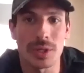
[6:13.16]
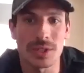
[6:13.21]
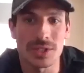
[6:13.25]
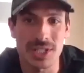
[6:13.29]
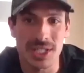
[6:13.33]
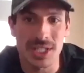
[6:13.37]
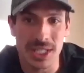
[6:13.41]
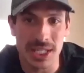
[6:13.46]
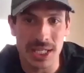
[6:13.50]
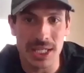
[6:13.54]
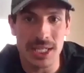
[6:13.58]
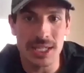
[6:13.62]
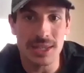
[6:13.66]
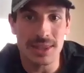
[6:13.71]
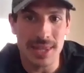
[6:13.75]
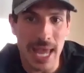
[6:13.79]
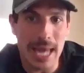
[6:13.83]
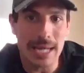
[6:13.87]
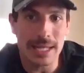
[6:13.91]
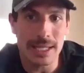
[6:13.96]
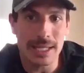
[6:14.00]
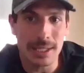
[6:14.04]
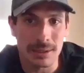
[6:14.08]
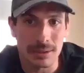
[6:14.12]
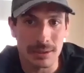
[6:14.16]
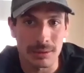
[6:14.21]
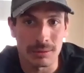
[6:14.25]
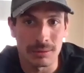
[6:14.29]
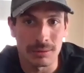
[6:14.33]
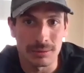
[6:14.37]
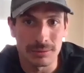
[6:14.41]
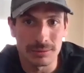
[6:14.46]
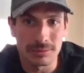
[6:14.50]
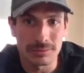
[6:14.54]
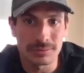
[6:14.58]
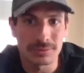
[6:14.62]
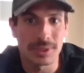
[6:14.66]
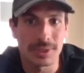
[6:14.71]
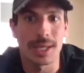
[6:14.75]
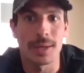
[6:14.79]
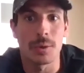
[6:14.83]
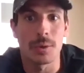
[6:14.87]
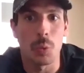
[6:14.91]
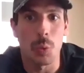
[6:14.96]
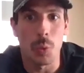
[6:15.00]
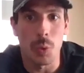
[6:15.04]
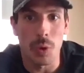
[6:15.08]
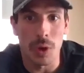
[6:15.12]
to eat that eel
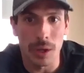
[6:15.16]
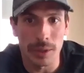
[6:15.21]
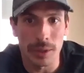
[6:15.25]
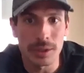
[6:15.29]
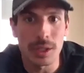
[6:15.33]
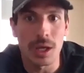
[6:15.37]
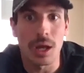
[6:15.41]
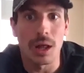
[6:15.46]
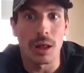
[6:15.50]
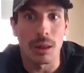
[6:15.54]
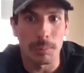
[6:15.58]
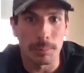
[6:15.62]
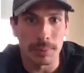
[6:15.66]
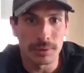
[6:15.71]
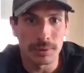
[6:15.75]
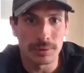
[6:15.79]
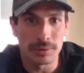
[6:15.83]
in one gulp.